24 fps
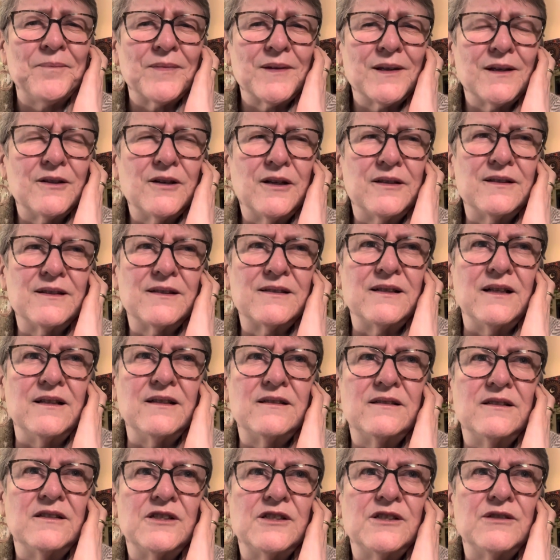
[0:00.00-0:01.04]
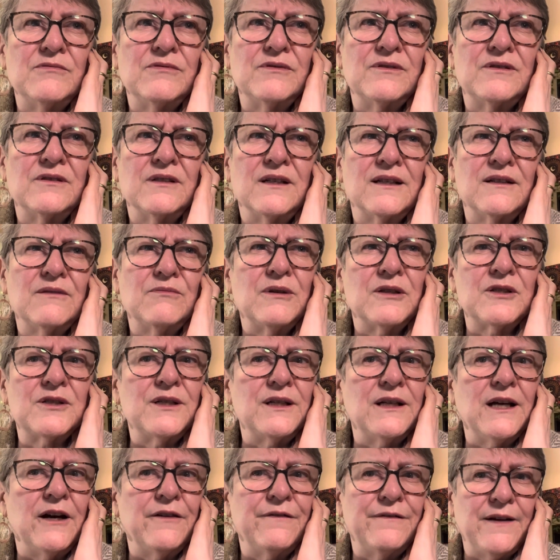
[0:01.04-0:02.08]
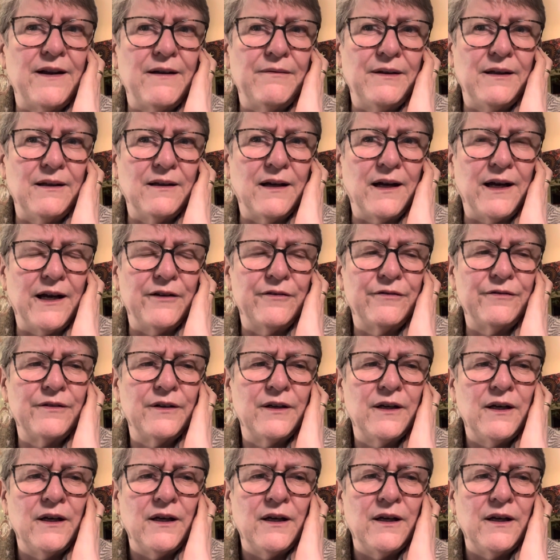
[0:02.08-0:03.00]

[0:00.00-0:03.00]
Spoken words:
got the sense that she was like watching our family life.